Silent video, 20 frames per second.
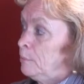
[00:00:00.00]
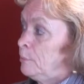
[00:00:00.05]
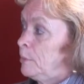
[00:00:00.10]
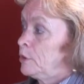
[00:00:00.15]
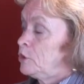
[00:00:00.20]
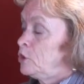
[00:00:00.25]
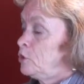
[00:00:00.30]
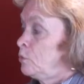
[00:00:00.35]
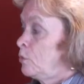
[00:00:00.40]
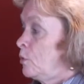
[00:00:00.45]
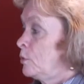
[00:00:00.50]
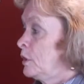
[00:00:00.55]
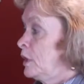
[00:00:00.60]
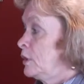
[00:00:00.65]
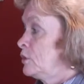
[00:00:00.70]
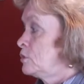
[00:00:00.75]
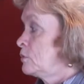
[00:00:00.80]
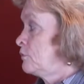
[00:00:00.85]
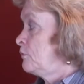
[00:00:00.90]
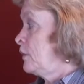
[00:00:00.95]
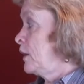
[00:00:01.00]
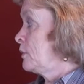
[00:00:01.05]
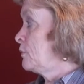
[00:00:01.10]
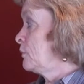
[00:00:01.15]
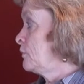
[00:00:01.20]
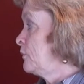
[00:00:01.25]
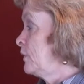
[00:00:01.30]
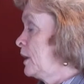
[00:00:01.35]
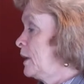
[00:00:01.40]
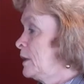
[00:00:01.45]
but you won't get your
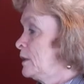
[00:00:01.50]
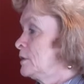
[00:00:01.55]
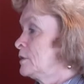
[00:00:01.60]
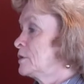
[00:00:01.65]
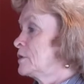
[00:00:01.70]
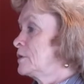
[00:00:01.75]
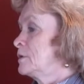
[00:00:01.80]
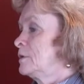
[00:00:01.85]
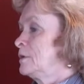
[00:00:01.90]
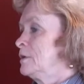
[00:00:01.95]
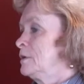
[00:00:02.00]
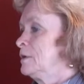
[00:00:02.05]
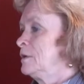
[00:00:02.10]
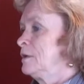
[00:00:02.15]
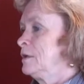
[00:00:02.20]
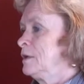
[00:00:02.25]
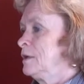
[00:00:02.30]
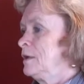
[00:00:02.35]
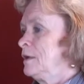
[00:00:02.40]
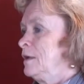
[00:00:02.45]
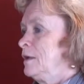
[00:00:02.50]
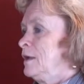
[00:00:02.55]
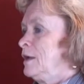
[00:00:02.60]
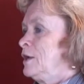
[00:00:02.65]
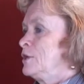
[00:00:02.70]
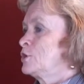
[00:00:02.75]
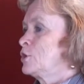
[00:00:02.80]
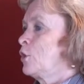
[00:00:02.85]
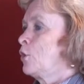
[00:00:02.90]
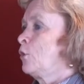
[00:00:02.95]
federal funds.
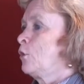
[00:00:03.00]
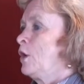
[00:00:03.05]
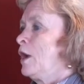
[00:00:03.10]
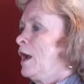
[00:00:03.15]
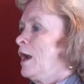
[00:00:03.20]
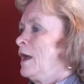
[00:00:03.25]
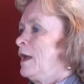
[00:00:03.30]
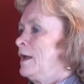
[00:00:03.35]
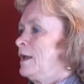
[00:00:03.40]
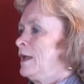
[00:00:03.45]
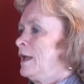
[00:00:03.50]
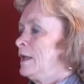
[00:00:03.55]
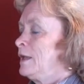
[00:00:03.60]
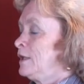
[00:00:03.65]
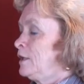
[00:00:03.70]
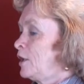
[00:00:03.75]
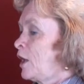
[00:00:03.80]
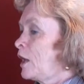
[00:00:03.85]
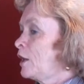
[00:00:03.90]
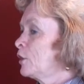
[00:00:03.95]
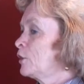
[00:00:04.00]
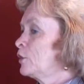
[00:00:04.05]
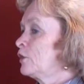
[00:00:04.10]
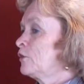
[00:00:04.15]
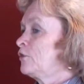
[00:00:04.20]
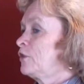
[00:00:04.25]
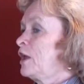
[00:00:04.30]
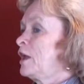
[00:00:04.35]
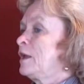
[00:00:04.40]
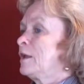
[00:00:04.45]
So, not a
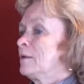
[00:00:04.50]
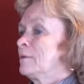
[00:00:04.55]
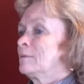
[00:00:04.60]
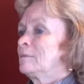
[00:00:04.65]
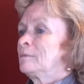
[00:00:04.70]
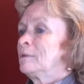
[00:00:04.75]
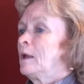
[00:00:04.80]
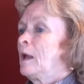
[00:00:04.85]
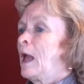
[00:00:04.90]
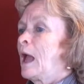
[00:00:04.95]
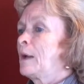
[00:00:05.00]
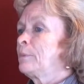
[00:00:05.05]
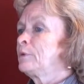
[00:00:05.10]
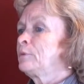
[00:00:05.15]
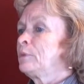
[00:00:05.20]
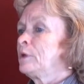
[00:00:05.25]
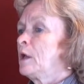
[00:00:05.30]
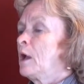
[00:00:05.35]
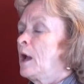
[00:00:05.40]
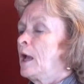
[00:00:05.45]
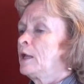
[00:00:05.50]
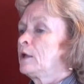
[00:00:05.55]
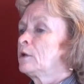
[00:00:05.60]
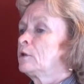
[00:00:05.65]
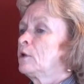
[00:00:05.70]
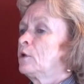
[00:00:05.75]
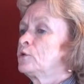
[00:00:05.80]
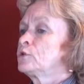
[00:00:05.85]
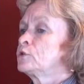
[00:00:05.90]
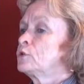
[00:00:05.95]
good thing. Happened behind
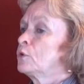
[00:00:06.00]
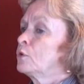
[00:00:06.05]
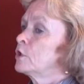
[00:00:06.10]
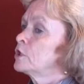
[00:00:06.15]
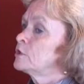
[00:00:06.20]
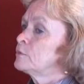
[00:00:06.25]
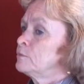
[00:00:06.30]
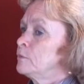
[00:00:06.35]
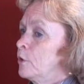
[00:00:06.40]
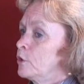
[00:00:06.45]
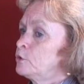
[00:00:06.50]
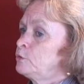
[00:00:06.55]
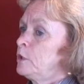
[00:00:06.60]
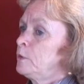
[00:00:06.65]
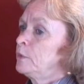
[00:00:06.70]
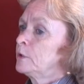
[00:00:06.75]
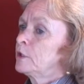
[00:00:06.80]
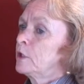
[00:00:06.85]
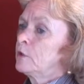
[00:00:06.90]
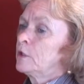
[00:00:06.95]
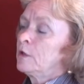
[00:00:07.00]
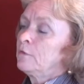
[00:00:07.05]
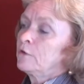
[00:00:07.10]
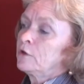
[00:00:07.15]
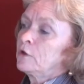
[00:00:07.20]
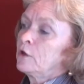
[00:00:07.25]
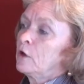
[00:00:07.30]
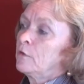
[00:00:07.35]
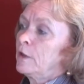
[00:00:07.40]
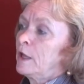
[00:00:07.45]
closed doors. Most people don't even
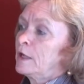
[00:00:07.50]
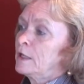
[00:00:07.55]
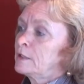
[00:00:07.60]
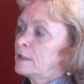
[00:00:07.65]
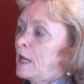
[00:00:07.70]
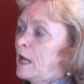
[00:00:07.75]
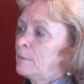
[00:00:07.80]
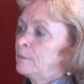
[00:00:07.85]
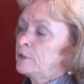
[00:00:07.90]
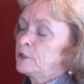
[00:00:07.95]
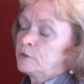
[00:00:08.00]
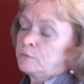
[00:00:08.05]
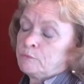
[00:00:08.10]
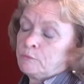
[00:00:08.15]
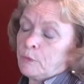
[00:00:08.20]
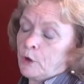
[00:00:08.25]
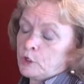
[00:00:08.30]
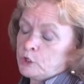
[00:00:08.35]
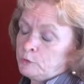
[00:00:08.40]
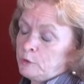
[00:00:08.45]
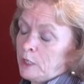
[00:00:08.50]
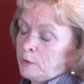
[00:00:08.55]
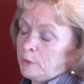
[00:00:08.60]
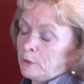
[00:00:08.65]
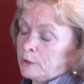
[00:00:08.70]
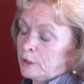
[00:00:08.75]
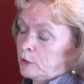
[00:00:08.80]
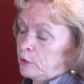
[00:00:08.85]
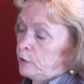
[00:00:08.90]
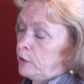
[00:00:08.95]
know that happens. Most
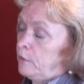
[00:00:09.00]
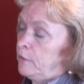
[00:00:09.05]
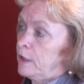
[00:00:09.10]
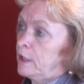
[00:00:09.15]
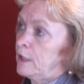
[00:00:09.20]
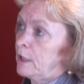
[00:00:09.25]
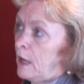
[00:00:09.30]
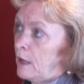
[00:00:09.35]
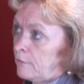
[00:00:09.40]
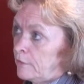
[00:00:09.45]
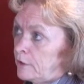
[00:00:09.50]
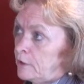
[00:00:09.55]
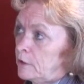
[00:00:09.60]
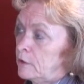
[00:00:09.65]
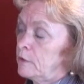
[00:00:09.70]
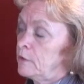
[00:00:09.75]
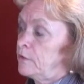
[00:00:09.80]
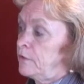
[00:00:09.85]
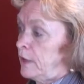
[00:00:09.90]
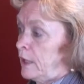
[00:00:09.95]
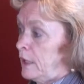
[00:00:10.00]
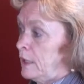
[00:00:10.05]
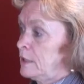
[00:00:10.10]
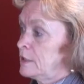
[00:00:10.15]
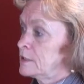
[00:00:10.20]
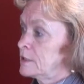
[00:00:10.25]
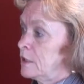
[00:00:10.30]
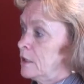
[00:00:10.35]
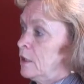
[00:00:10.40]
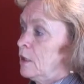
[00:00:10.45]
people, including the governor,
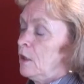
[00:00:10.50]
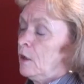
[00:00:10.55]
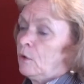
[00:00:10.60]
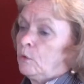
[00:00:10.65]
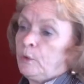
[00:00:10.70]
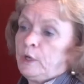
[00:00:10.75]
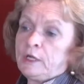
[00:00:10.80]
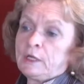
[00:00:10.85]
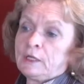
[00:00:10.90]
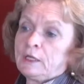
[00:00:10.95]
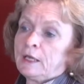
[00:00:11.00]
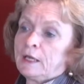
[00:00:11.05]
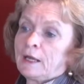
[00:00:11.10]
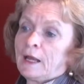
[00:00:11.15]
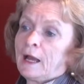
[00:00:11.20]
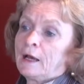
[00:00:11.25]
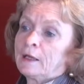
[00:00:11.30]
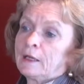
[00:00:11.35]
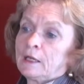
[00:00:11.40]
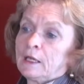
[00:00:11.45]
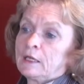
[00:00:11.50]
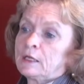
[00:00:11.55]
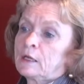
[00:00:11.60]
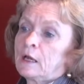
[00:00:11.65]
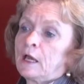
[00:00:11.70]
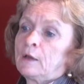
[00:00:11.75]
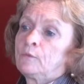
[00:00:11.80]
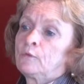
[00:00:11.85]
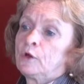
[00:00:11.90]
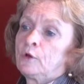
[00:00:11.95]
thinks we can get out
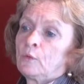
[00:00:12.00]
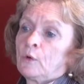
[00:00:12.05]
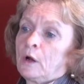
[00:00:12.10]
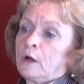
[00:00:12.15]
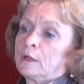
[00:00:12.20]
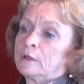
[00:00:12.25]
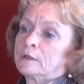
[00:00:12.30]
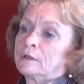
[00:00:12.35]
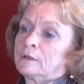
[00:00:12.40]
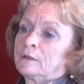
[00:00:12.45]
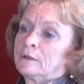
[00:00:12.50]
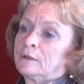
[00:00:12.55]
anytime we want.